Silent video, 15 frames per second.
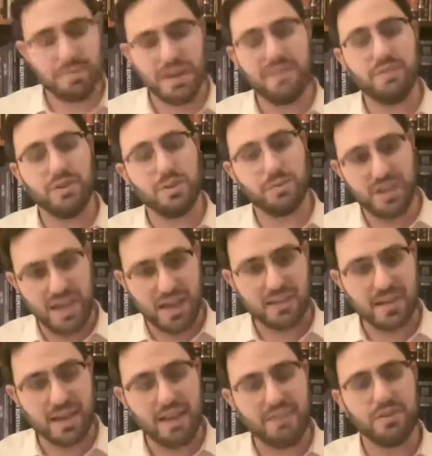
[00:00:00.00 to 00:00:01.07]
painful that we
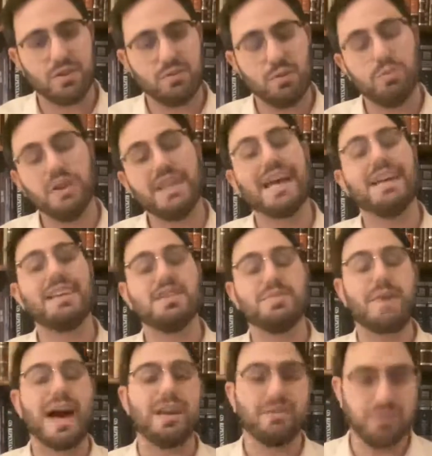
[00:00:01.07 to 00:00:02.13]
can't have it, or when we get it, it's
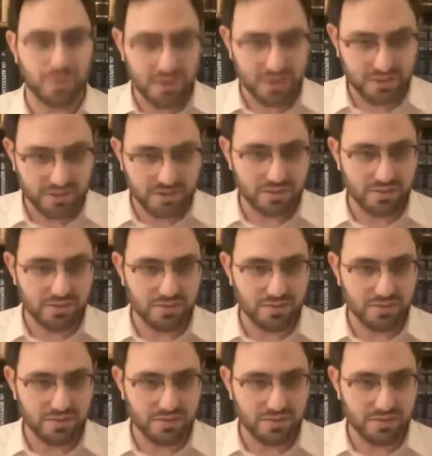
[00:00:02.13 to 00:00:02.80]
bad for us.